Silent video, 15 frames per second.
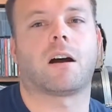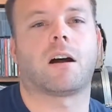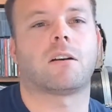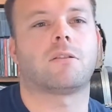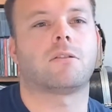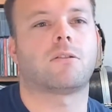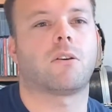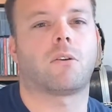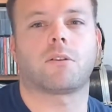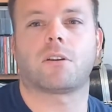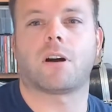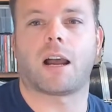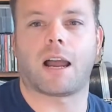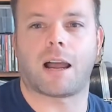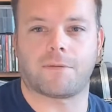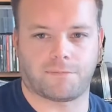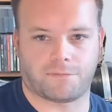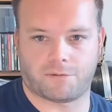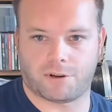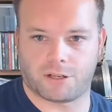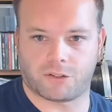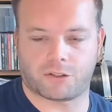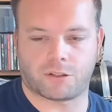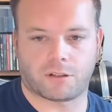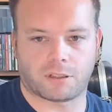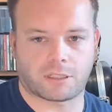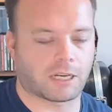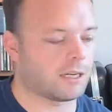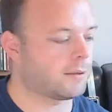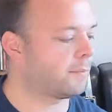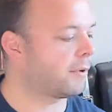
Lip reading: are not your average, okay?